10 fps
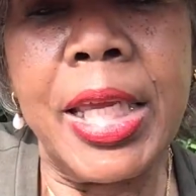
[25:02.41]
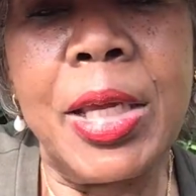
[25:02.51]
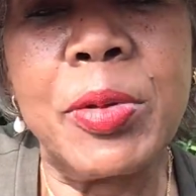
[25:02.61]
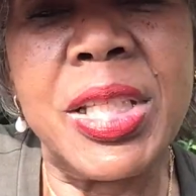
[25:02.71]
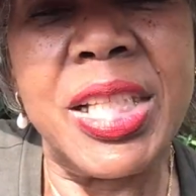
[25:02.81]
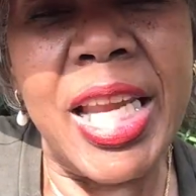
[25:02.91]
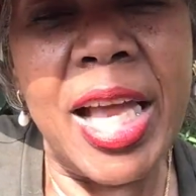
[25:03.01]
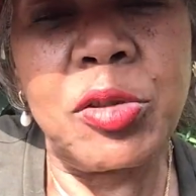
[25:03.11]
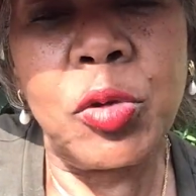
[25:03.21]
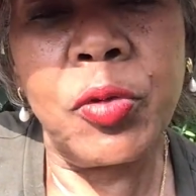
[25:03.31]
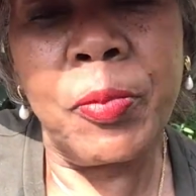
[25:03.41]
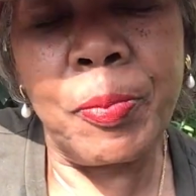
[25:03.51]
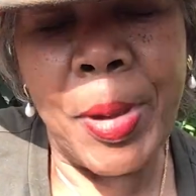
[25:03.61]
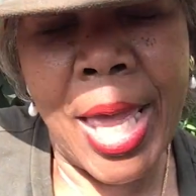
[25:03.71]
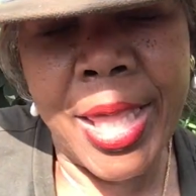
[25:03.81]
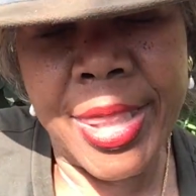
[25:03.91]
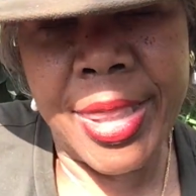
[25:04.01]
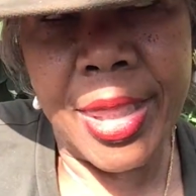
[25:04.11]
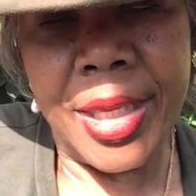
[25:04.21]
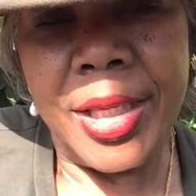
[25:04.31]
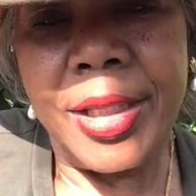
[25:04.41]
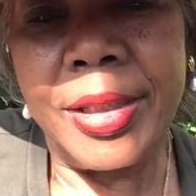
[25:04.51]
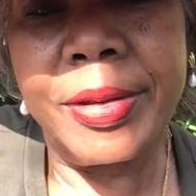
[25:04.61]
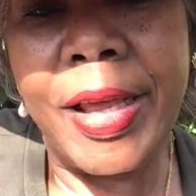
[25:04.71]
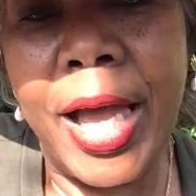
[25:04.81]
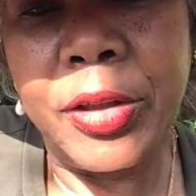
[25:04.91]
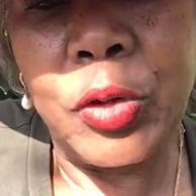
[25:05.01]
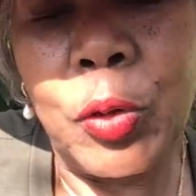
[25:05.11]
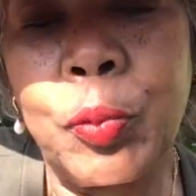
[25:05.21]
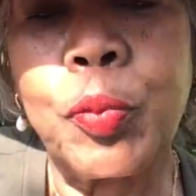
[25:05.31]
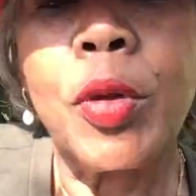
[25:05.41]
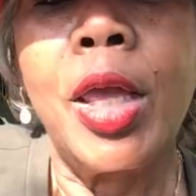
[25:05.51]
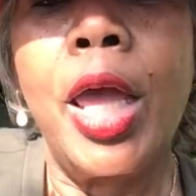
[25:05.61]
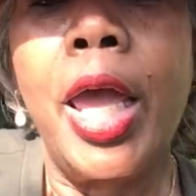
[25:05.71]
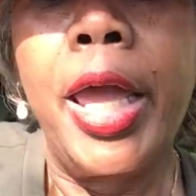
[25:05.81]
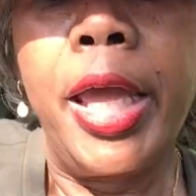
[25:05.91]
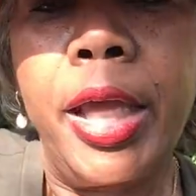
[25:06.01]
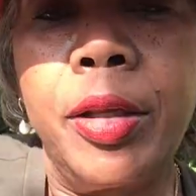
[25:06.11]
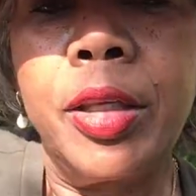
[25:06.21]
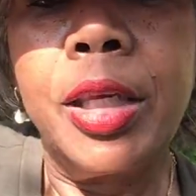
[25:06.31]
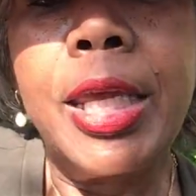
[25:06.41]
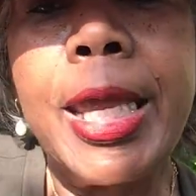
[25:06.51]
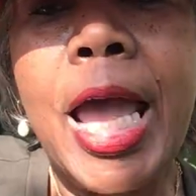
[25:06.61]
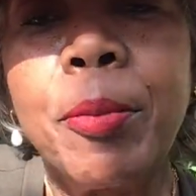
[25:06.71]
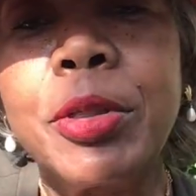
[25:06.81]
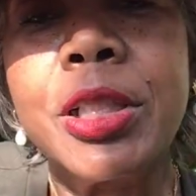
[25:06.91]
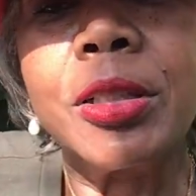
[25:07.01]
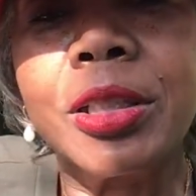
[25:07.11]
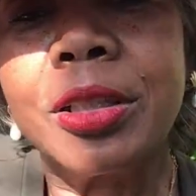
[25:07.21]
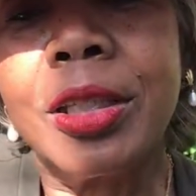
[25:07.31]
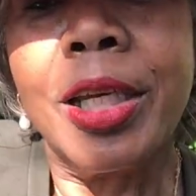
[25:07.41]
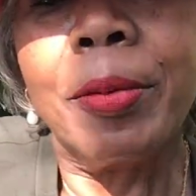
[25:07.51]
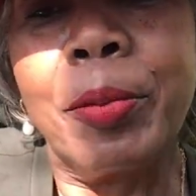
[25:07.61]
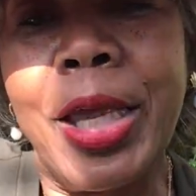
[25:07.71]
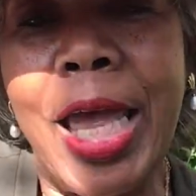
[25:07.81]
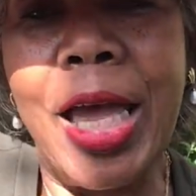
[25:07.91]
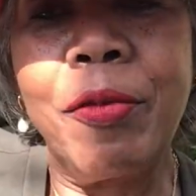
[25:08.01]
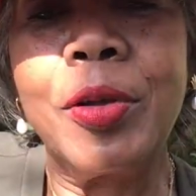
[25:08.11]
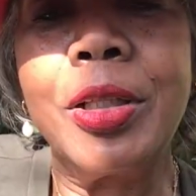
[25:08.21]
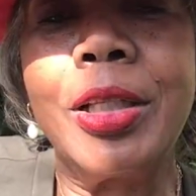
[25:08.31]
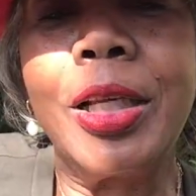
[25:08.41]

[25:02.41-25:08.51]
He was a naturopath doctor, and he happened to have